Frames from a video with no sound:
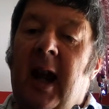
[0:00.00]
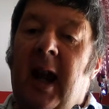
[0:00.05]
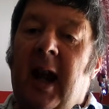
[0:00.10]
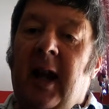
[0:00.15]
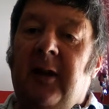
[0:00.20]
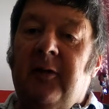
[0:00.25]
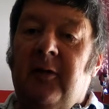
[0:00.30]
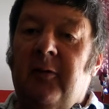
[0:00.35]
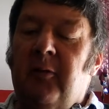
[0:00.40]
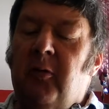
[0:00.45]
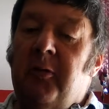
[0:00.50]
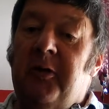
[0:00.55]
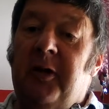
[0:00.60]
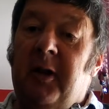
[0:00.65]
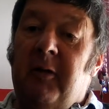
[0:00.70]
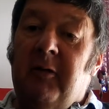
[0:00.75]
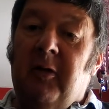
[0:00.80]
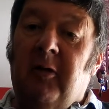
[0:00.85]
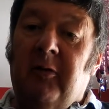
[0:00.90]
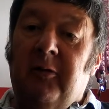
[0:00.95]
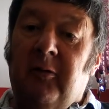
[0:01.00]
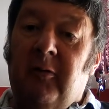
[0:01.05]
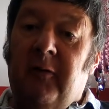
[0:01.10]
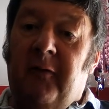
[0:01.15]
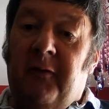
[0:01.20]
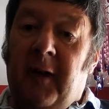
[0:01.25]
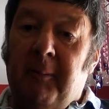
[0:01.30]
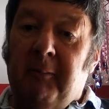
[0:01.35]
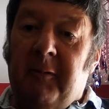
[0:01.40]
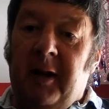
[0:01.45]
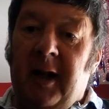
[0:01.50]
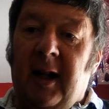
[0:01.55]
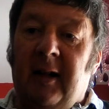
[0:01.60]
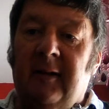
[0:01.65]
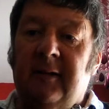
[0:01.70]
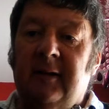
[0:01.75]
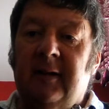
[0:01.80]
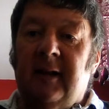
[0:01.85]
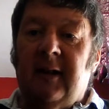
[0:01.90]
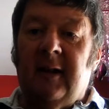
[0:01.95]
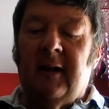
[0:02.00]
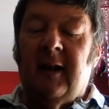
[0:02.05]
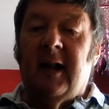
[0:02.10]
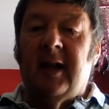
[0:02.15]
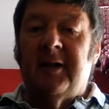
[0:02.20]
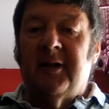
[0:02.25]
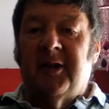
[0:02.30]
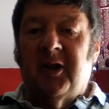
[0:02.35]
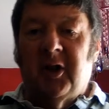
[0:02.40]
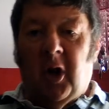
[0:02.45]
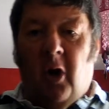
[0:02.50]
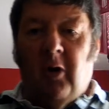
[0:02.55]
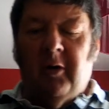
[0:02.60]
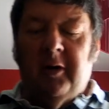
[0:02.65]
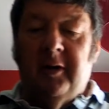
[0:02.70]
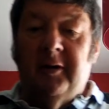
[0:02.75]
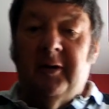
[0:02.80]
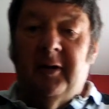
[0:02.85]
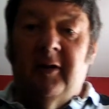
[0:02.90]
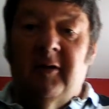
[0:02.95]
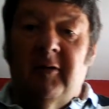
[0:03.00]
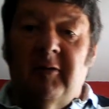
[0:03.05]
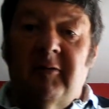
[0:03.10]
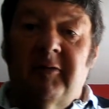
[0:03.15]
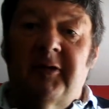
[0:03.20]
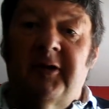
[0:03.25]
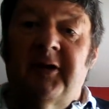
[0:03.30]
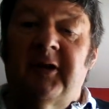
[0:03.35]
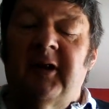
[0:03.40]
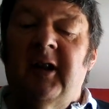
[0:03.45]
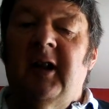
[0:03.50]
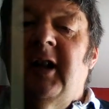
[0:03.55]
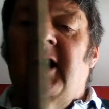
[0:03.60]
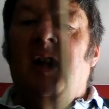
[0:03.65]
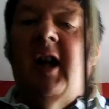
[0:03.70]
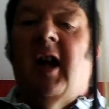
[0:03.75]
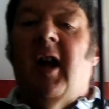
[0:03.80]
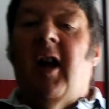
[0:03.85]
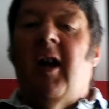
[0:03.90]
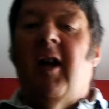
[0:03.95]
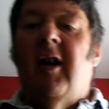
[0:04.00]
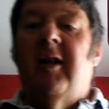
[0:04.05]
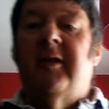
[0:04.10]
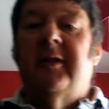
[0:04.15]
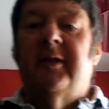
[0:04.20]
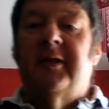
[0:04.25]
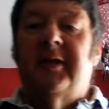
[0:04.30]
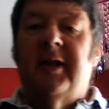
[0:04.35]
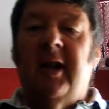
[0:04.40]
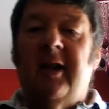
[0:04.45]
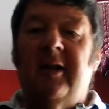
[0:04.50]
and you've also got Northumbria and Scotland, of course, and